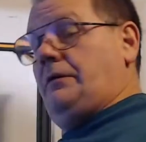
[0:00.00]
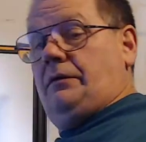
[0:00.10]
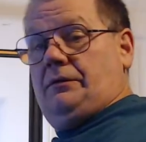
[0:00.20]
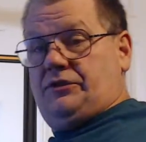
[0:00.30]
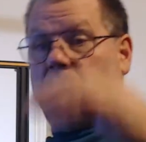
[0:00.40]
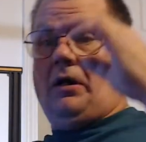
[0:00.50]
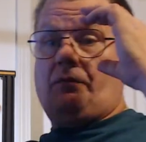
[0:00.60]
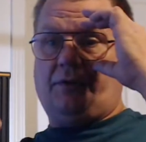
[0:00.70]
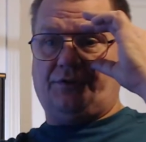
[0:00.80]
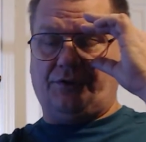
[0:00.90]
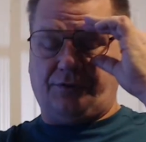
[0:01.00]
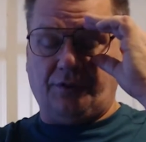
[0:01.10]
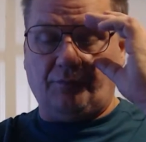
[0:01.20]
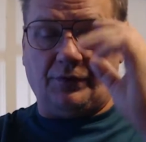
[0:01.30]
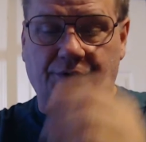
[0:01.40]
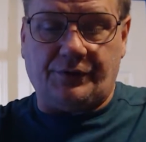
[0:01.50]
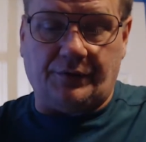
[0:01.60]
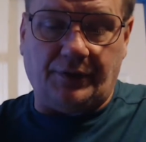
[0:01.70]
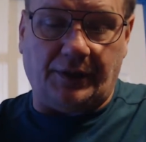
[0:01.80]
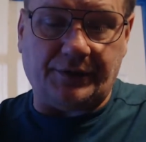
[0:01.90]
Small wrenches, thin ones,
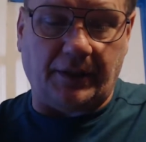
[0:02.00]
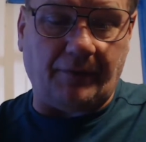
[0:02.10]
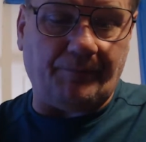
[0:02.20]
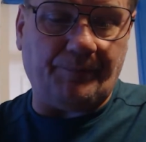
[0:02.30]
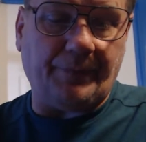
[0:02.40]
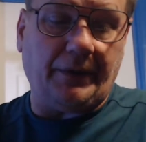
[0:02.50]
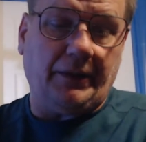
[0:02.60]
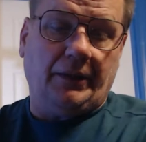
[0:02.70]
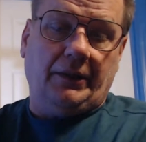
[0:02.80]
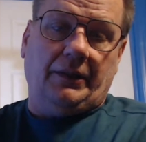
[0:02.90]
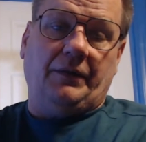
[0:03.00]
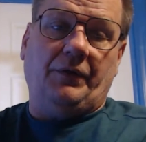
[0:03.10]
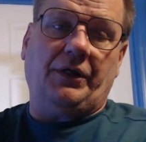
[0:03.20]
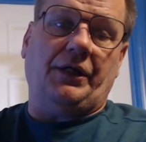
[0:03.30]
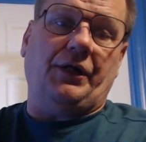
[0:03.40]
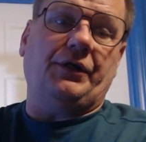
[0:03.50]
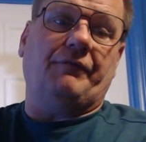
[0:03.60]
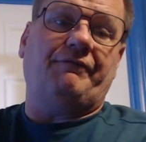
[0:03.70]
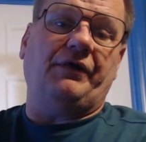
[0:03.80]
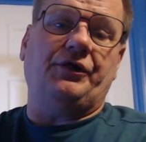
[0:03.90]
are nice to have. Then when you get into
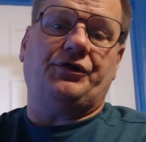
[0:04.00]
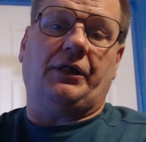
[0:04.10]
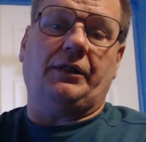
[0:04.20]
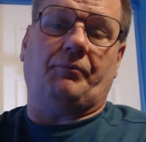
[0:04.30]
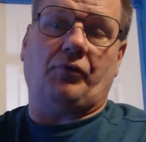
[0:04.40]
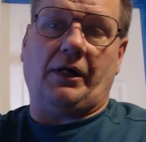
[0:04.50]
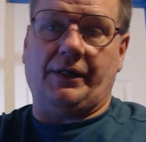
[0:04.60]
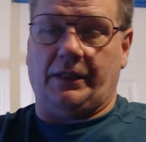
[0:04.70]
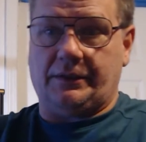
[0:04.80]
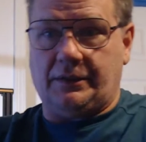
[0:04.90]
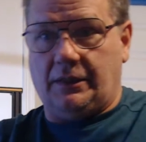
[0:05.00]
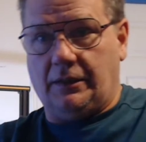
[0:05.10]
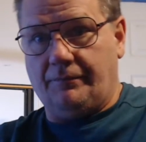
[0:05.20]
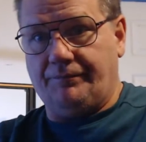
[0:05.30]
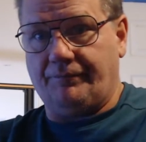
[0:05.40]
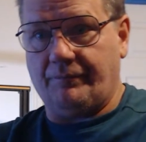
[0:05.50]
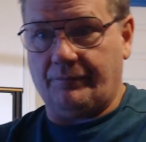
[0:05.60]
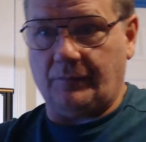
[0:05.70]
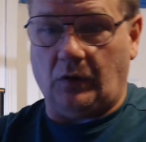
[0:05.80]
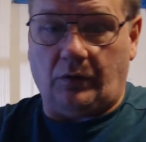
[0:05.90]
finishing the product,
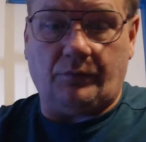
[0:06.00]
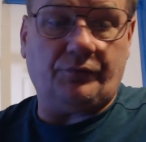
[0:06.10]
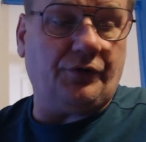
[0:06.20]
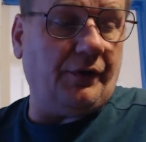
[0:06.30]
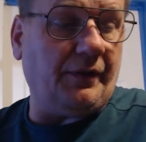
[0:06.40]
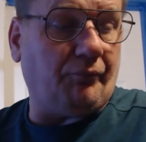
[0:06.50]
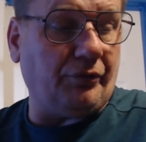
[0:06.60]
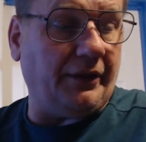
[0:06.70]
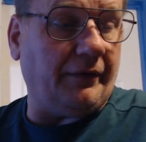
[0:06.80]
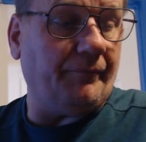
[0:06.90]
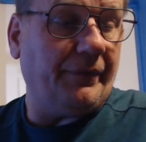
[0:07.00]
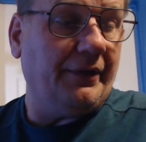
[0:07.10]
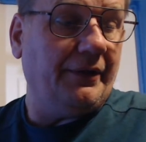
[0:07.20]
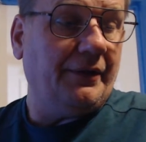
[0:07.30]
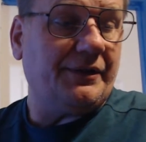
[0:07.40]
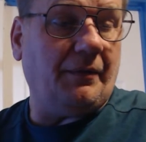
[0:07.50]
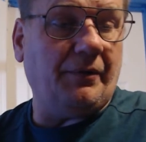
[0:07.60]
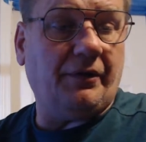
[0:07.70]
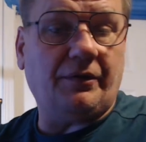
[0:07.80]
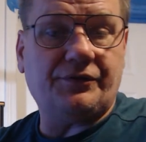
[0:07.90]
or during the printing, some
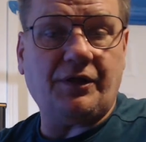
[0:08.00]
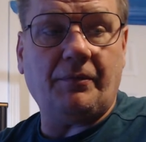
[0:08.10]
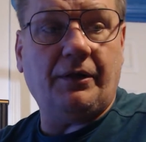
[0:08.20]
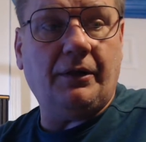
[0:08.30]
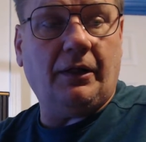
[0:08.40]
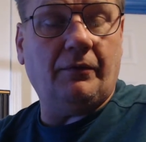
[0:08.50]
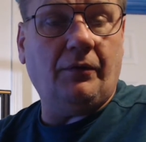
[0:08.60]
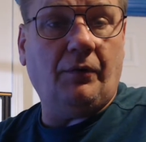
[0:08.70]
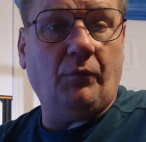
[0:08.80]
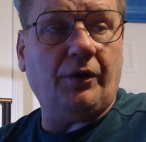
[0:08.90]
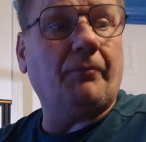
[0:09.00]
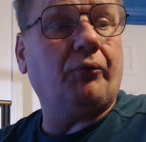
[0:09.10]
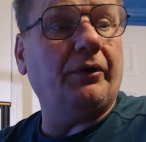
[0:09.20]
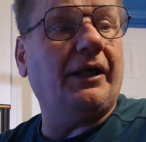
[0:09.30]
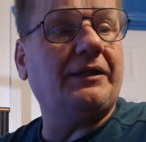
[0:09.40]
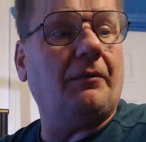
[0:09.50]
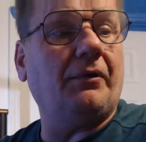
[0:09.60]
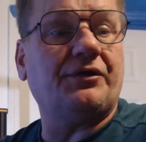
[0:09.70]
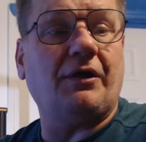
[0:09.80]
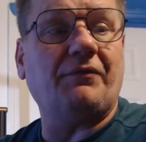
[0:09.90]
of the where you're printing, some
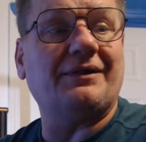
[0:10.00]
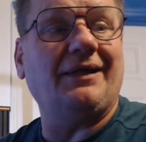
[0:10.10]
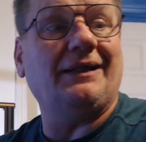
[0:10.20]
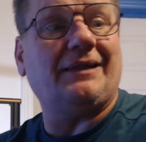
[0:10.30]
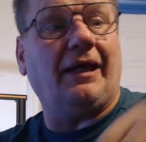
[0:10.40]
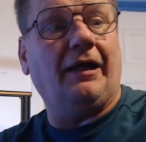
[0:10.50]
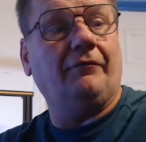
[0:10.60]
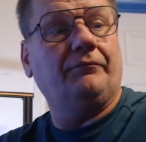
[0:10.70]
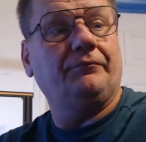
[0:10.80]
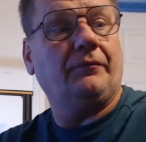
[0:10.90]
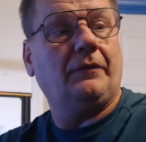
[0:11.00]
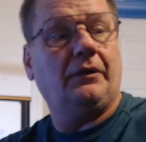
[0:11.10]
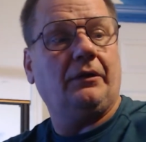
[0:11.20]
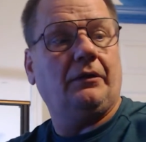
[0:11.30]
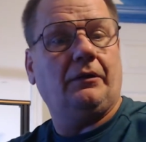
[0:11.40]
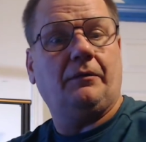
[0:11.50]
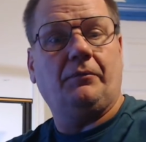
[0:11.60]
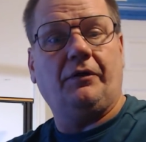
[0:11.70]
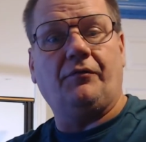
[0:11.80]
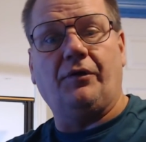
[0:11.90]
of the stuff that's nice to have,
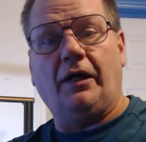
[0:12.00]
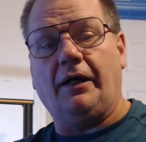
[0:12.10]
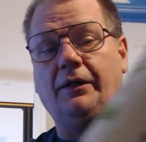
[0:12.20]
believe it or not,